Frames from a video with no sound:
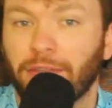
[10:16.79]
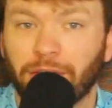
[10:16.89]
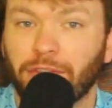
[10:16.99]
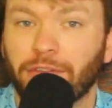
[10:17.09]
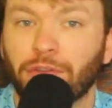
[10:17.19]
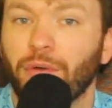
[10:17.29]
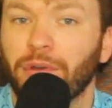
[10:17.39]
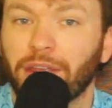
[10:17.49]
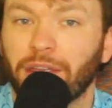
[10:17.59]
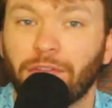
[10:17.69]
I think this is
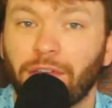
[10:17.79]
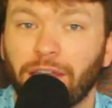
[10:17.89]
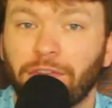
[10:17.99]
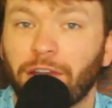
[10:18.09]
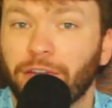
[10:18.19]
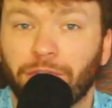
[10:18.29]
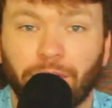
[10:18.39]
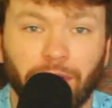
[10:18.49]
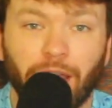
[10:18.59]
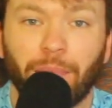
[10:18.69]
going to give a very
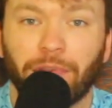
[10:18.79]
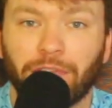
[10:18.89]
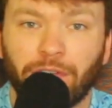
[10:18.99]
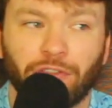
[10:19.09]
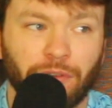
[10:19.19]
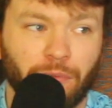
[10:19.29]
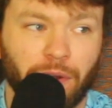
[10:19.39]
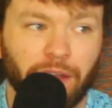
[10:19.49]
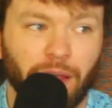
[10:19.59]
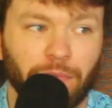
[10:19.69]
friendly competition
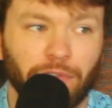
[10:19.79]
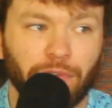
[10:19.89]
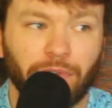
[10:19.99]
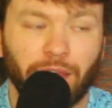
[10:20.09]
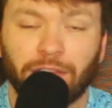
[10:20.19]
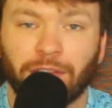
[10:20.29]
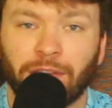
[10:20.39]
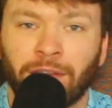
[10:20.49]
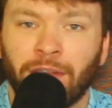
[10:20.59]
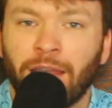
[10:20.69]
when it comes to
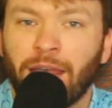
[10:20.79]
Tesla.